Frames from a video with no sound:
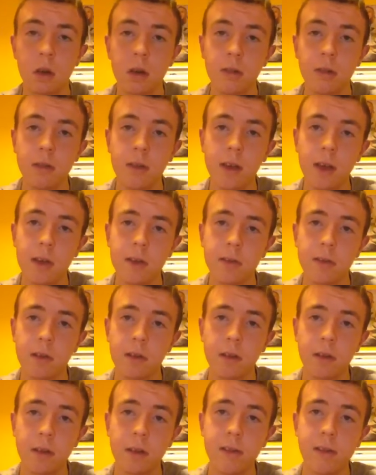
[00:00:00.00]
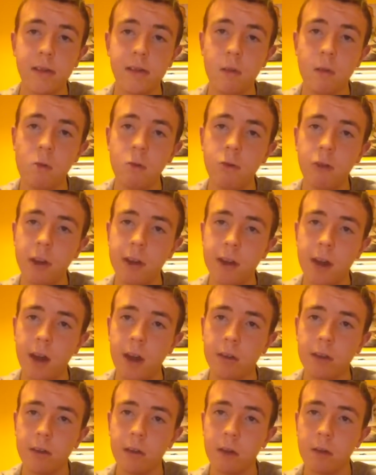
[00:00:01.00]
So yes, this is OG
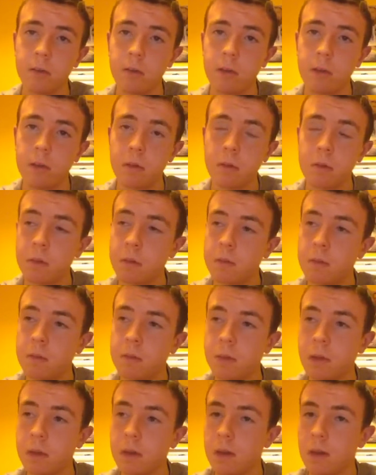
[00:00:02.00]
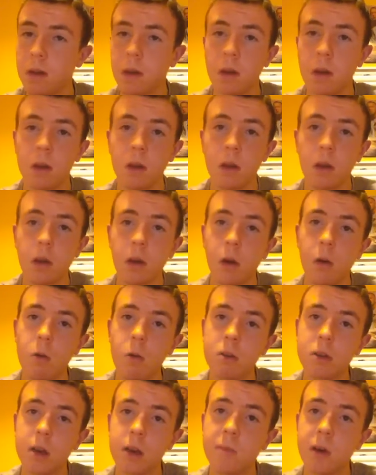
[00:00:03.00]
Gangster. Your
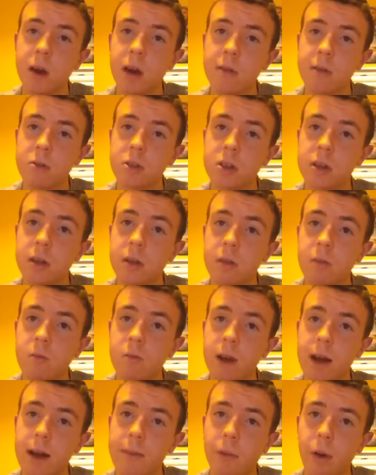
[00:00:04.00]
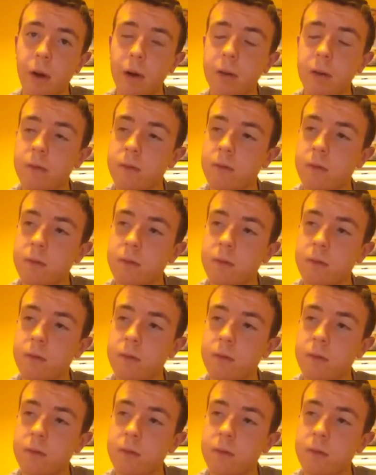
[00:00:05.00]
old-time Irish rapper.